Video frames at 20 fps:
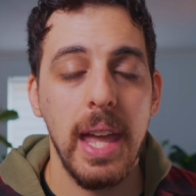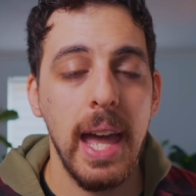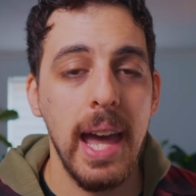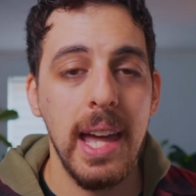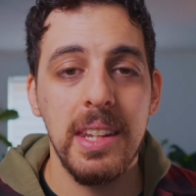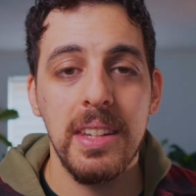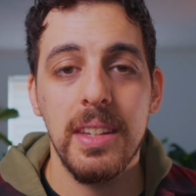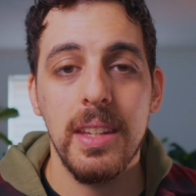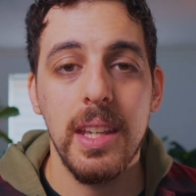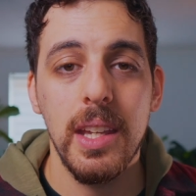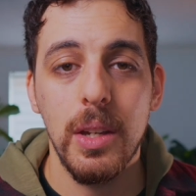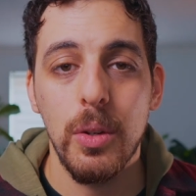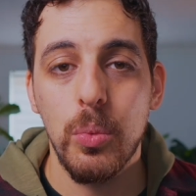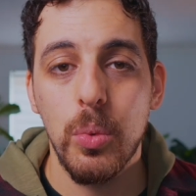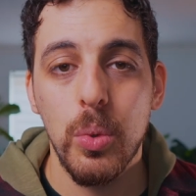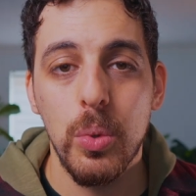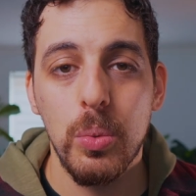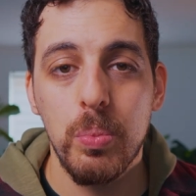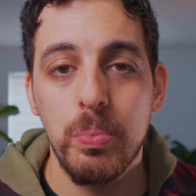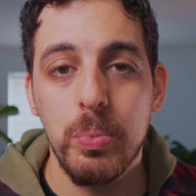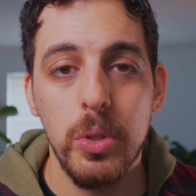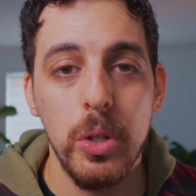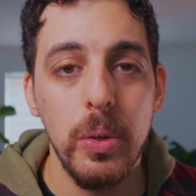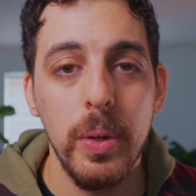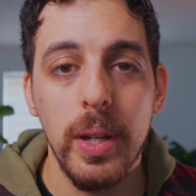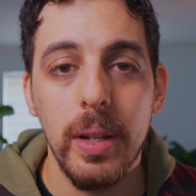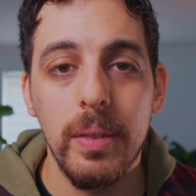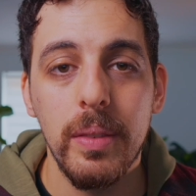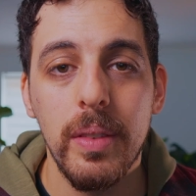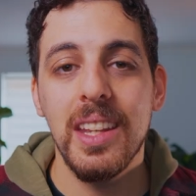and it will do
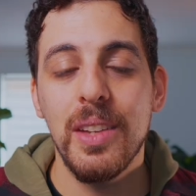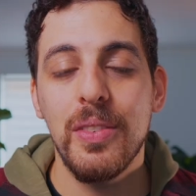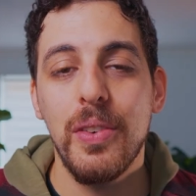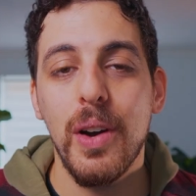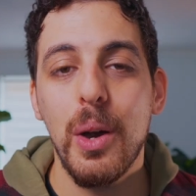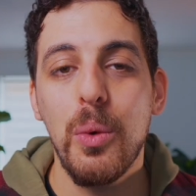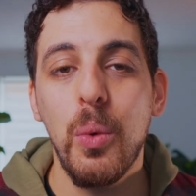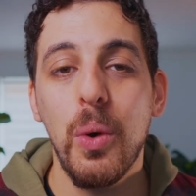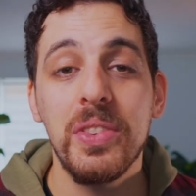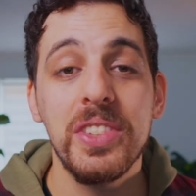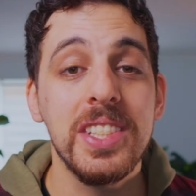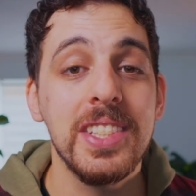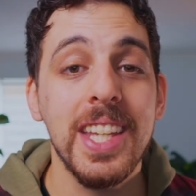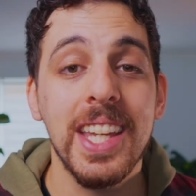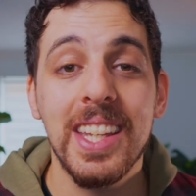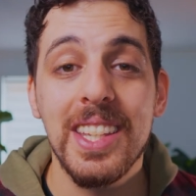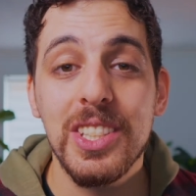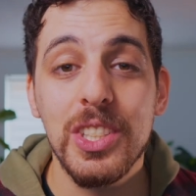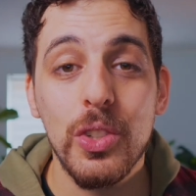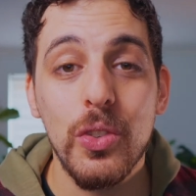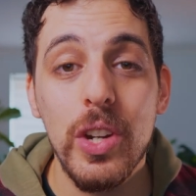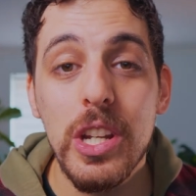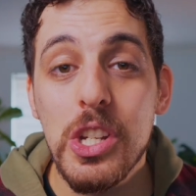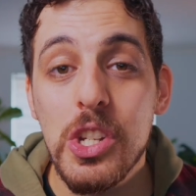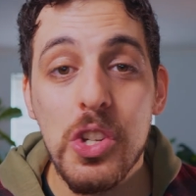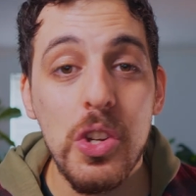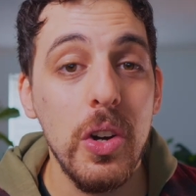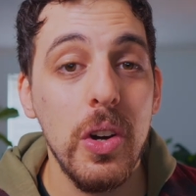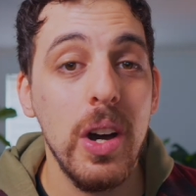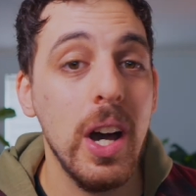it. If I want to take a
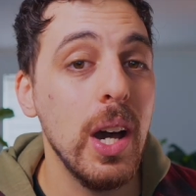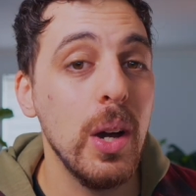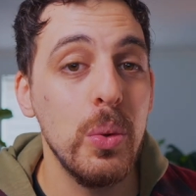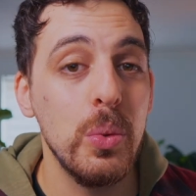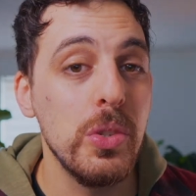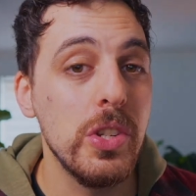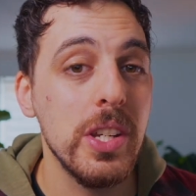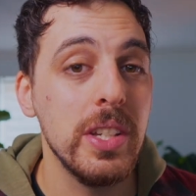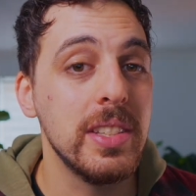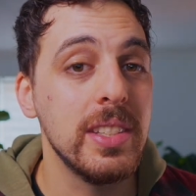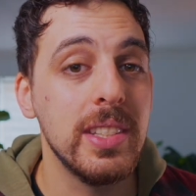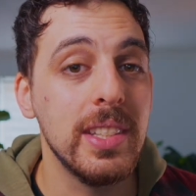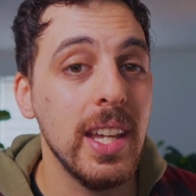screenshot, I'll just